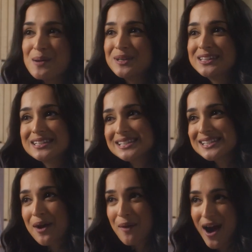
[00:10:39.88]
But this is
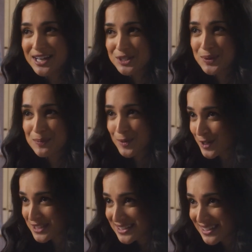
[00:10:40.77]
how I do it
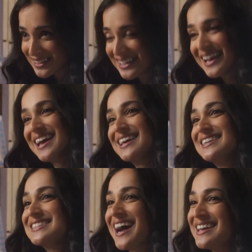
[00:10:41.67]
personally,
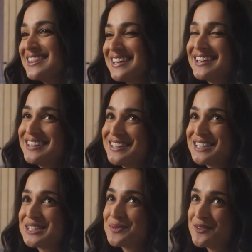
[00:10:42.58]
and I think that
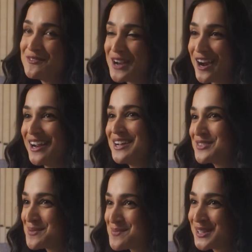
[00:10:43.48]
this will vary
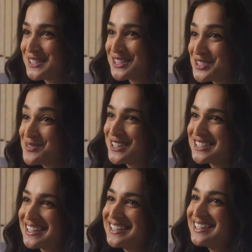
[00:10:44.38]
from person to
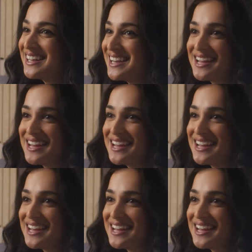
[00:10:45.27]
person,